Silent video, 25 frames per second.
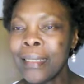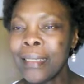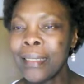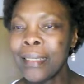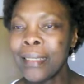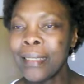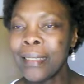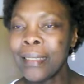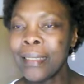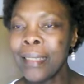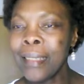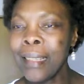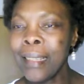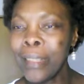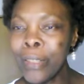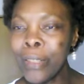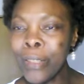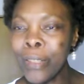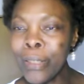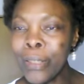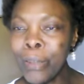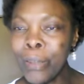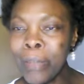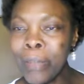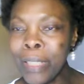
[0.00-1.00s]
Thank you
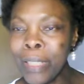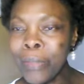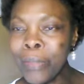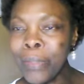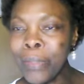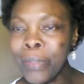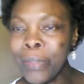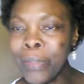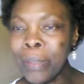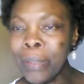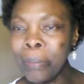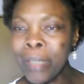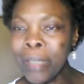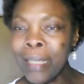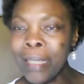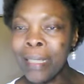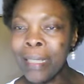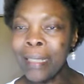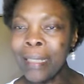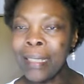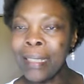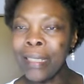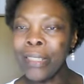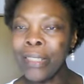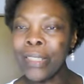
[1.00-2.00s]
so much for the
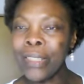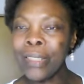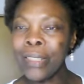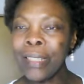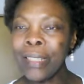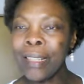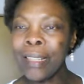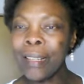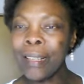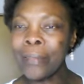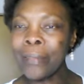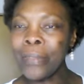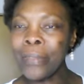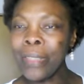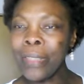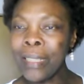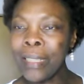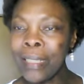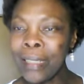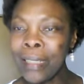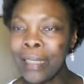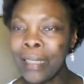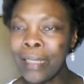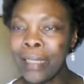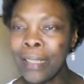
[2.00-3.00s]
presentation. I've
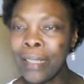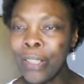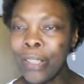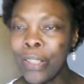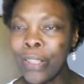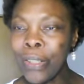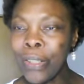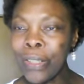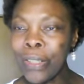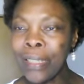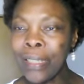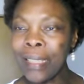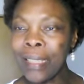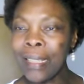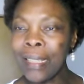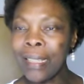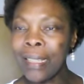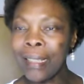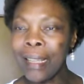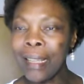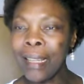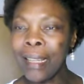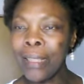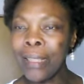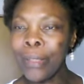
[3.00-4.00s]
learned a lot and
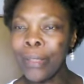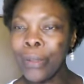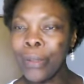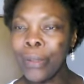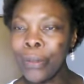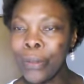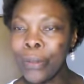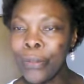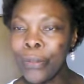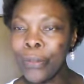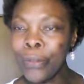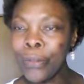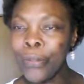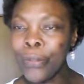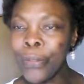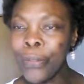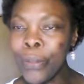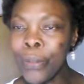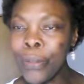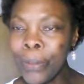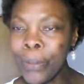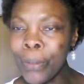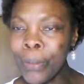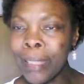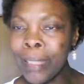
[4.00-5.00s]
I look
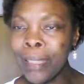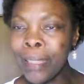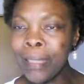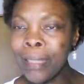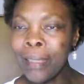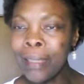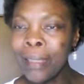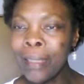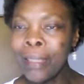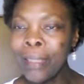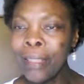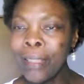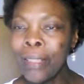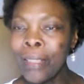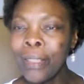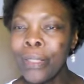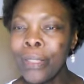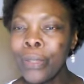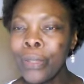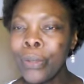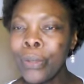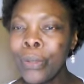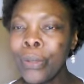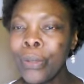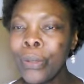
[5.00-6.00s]
forward
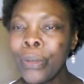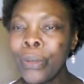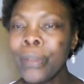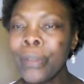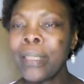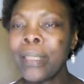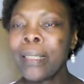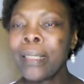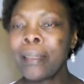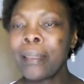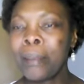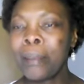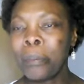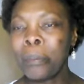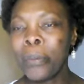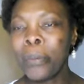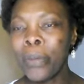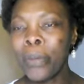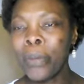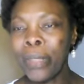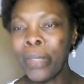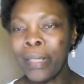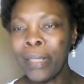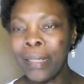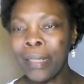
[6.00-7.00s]
to using the
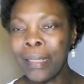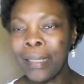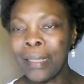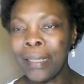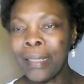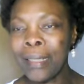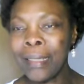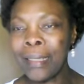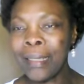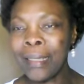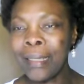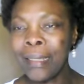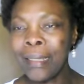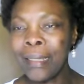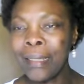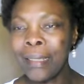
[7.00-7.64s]
products.